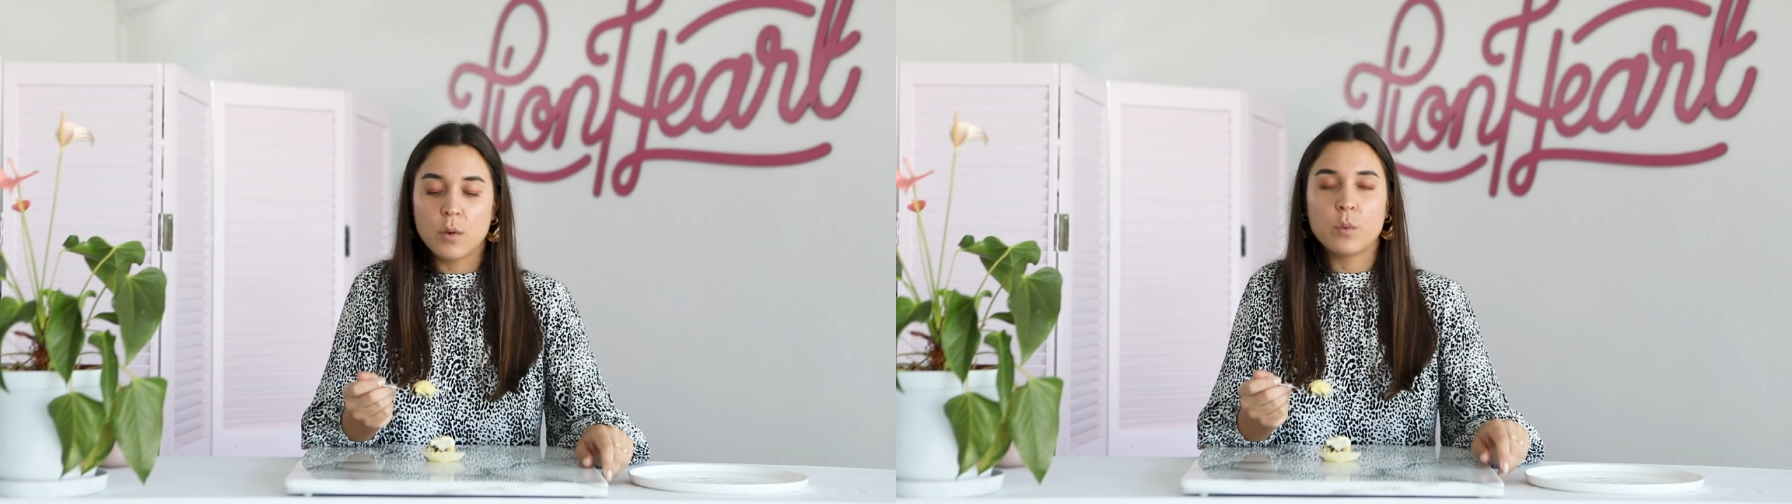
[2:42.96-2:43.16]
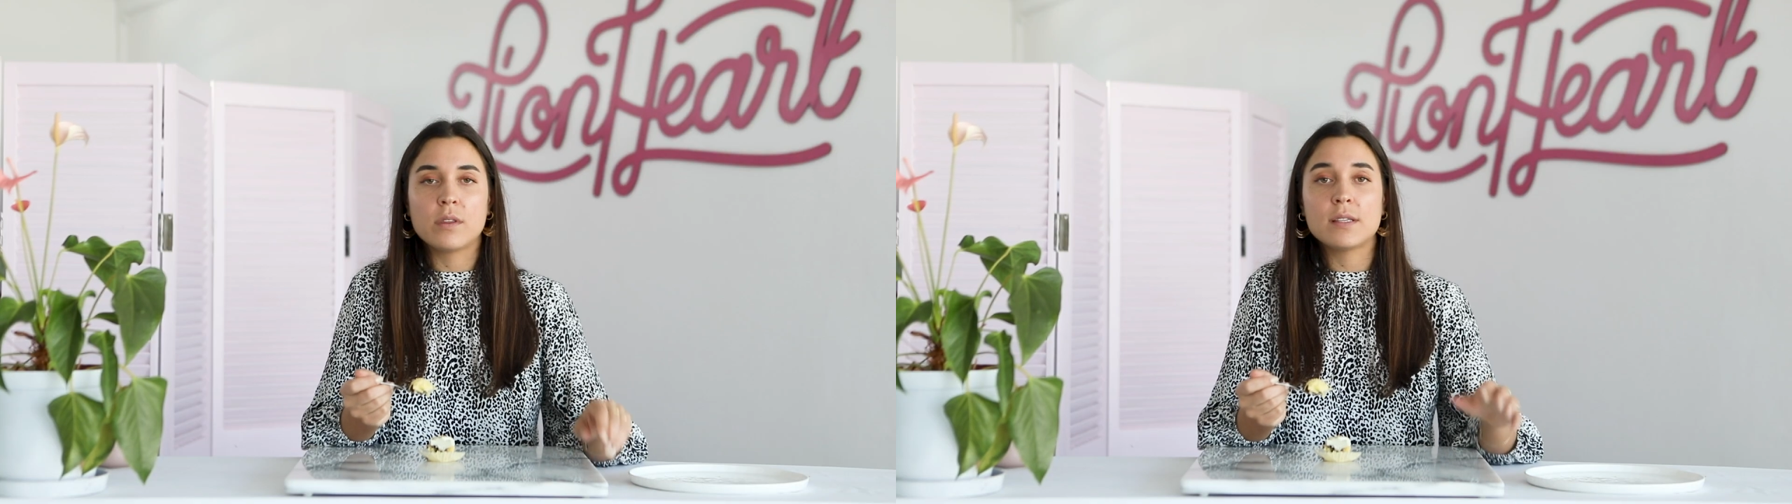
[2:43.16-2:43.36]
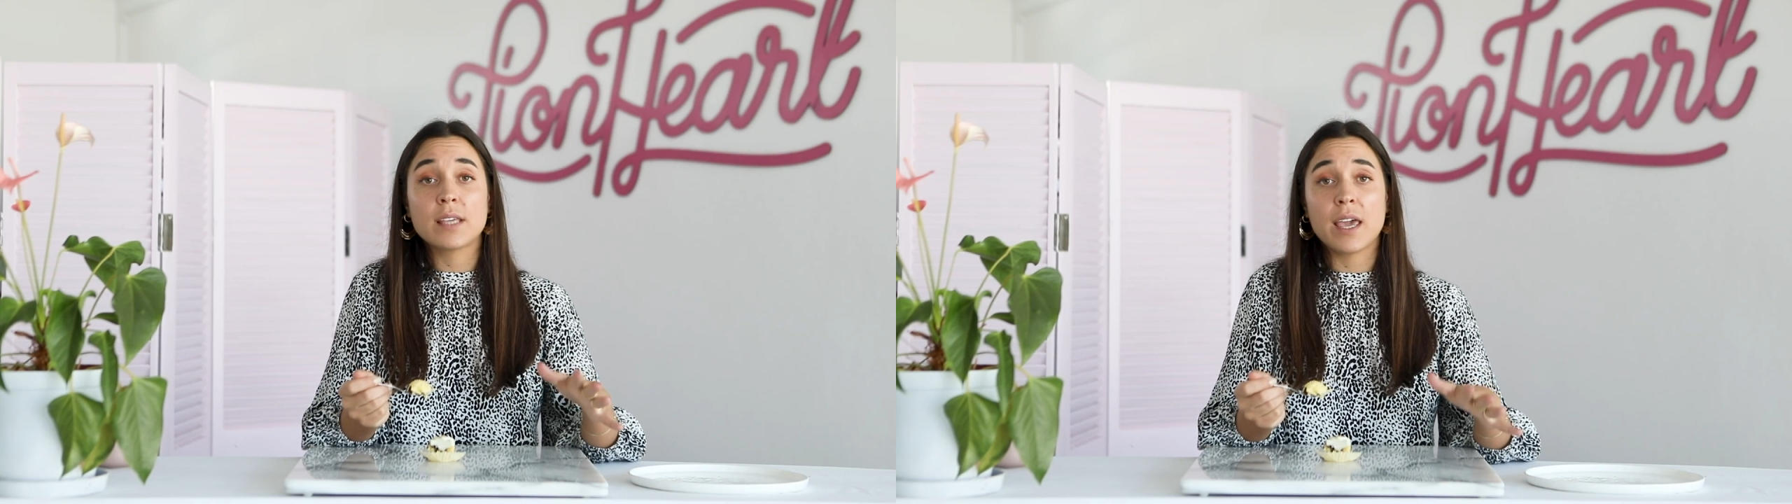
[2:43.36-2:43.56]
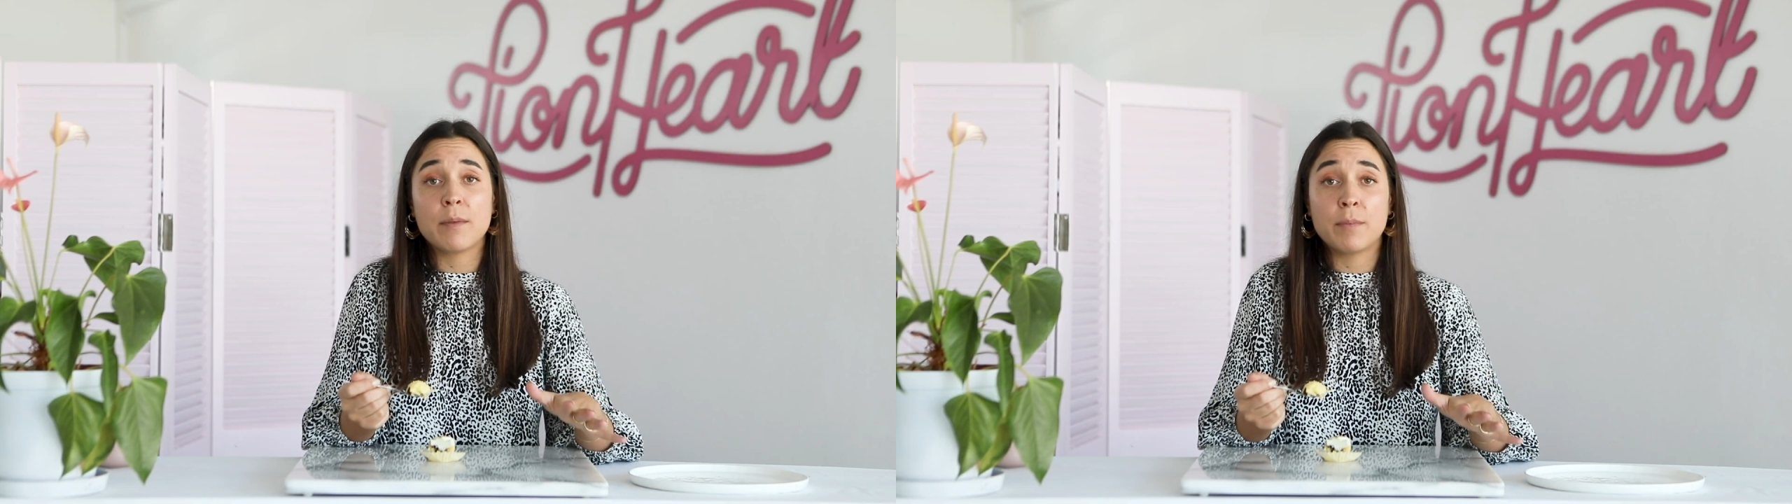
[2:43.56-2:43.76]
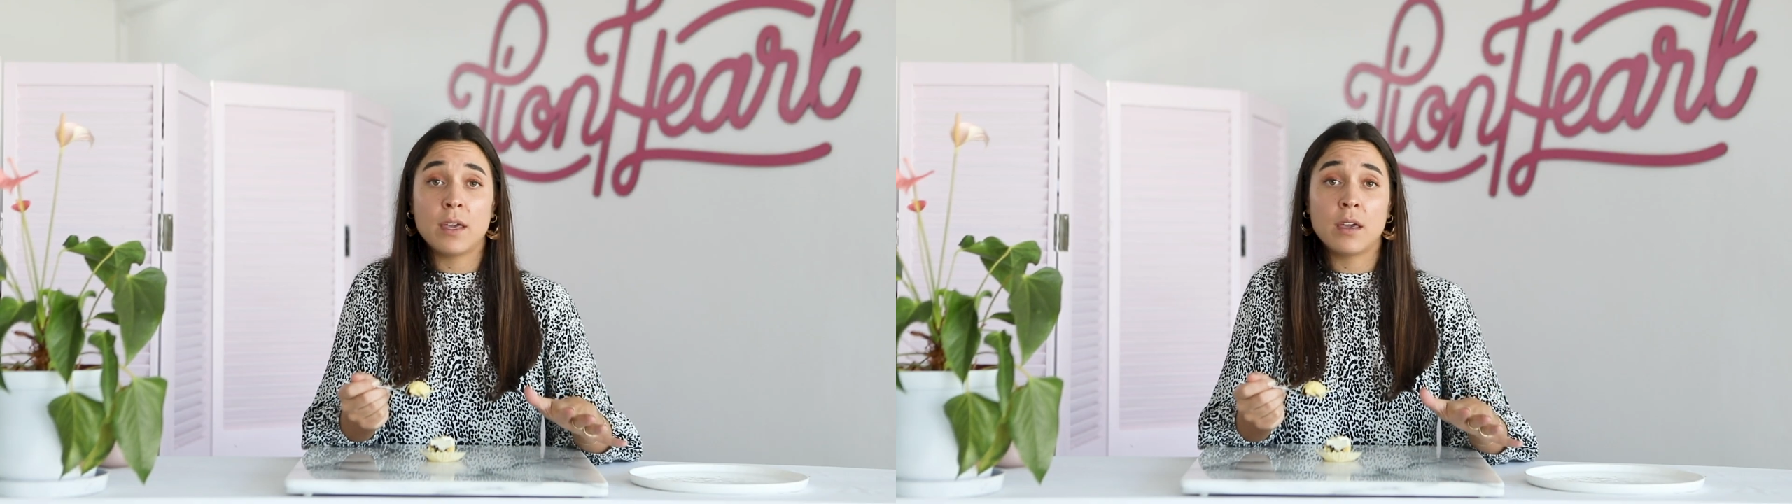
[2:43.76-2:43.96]
With this
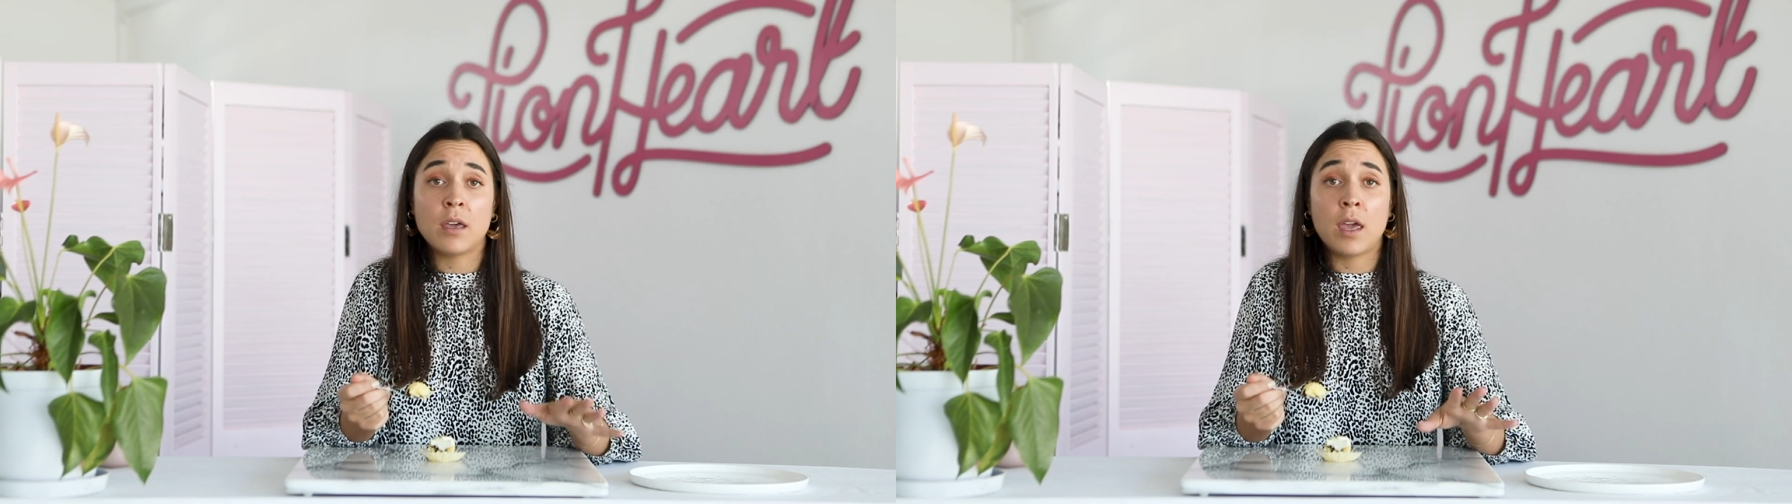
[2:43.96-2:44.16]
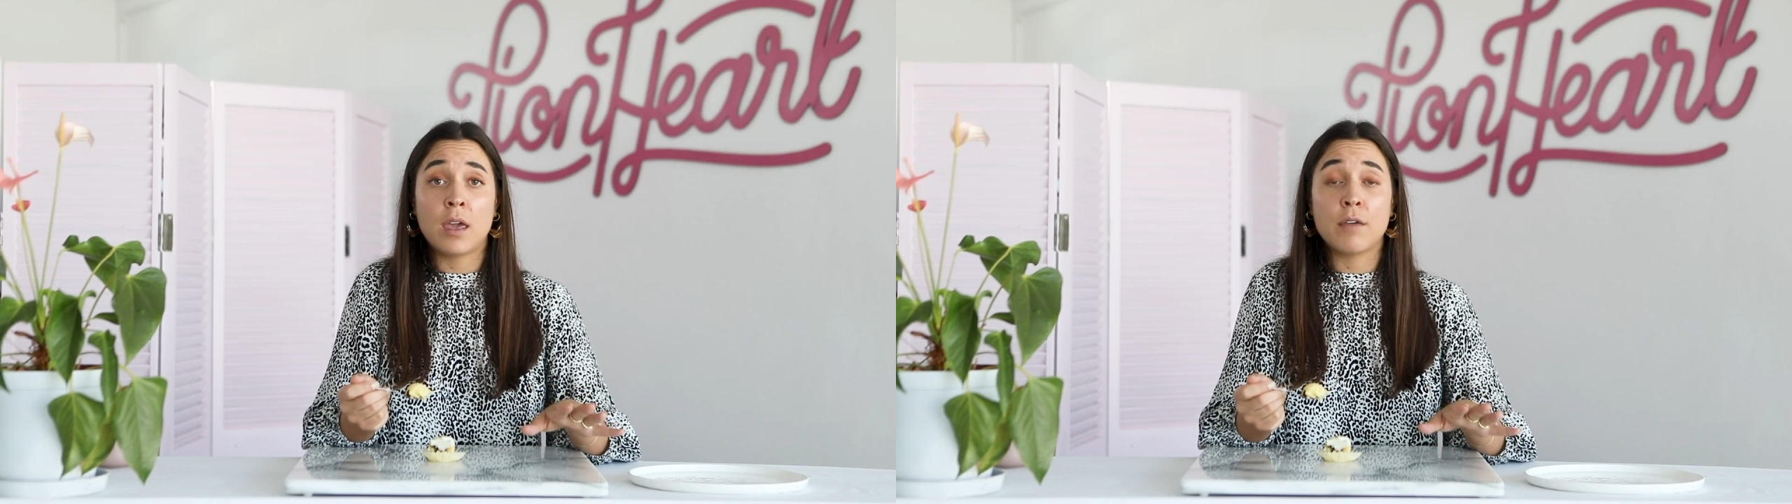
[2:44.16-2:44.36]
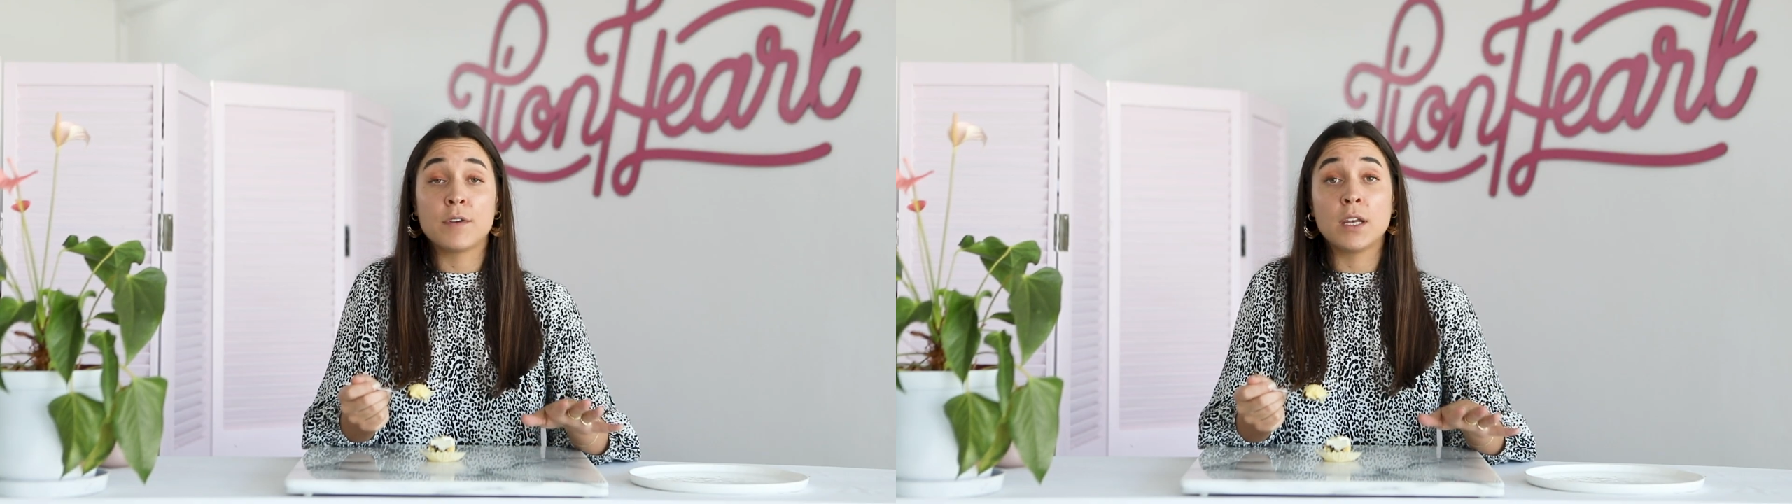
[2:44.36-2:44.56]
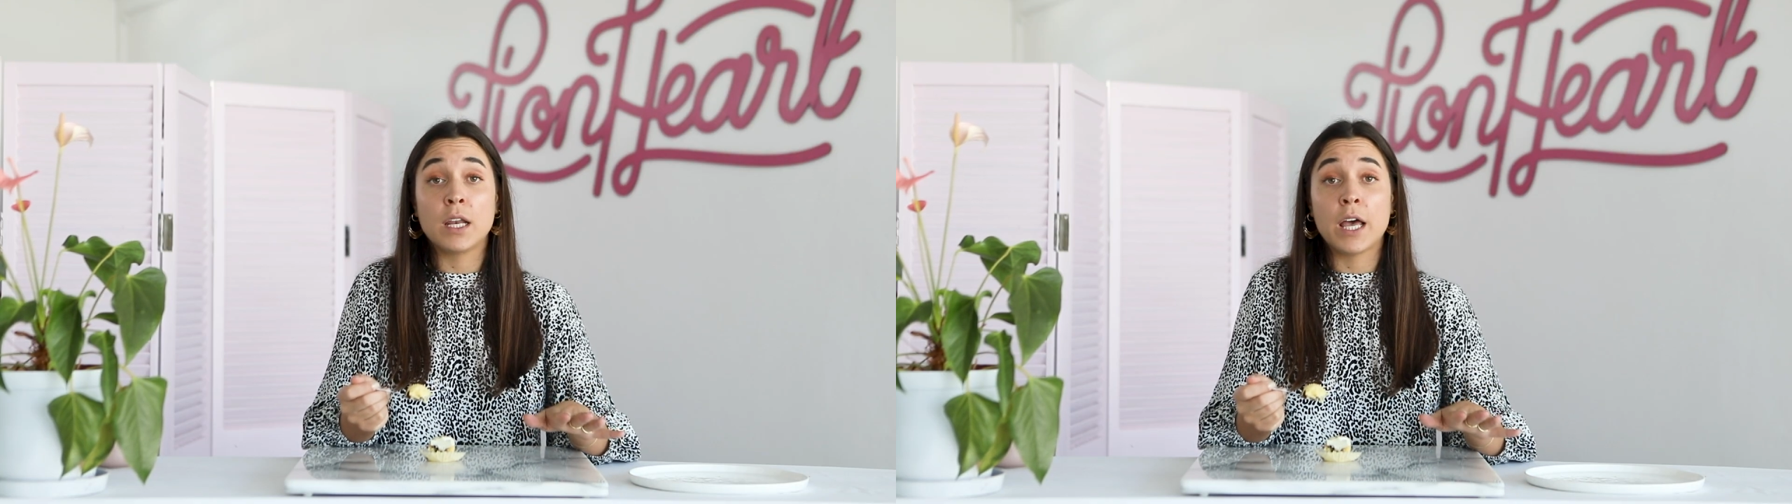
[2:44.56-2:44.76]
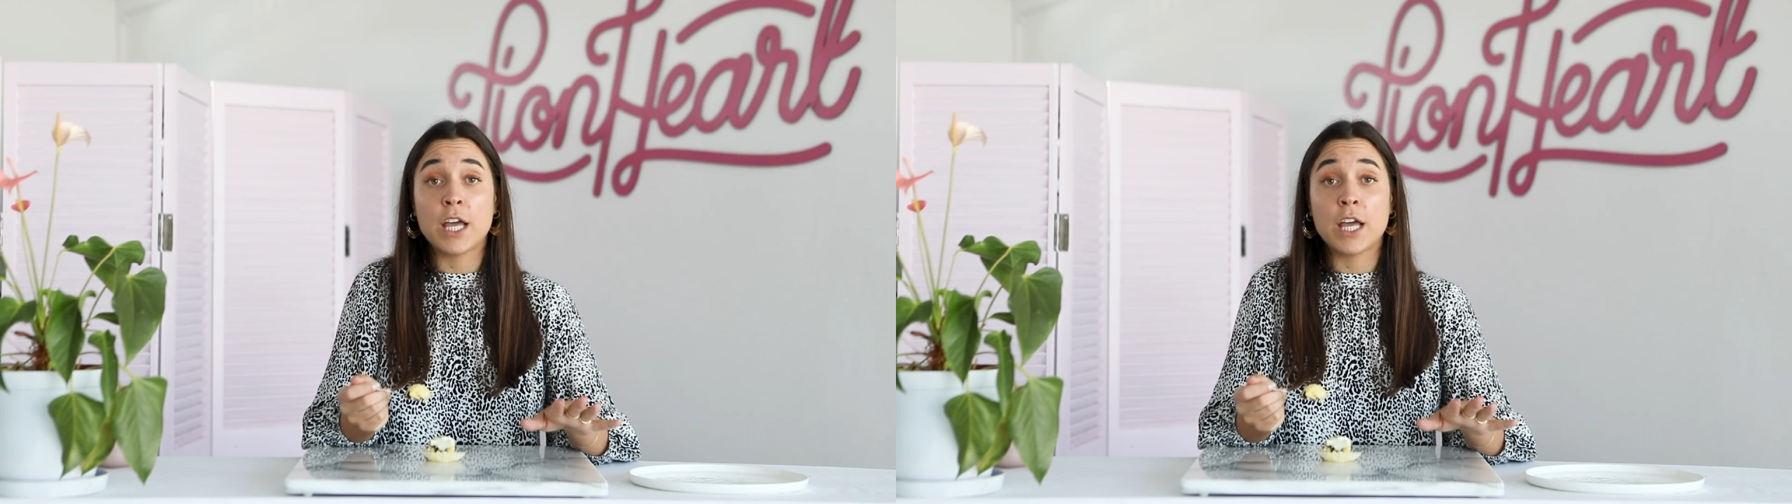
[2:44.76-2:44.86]
cake being a vanilla